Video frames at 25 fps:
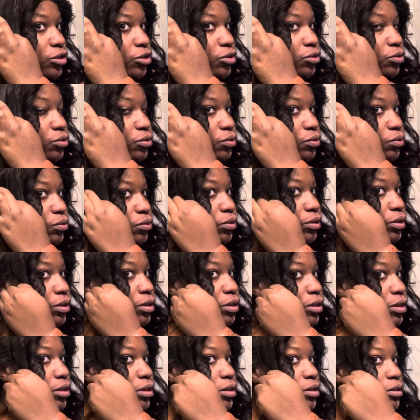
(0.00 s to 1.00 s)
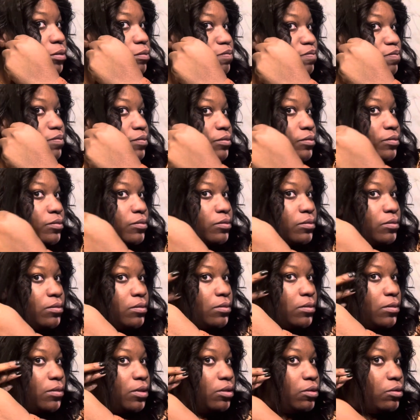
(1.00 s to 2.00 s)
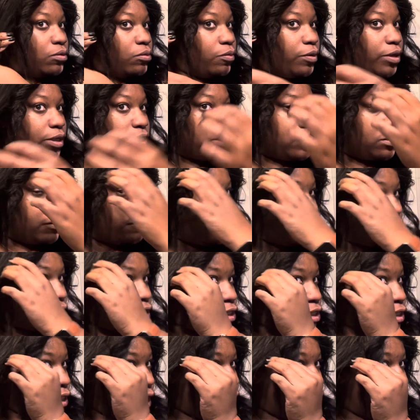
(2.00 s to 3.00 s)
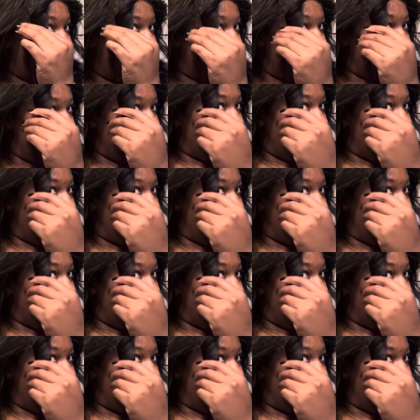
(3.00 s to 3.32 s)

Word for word: do the rest of this side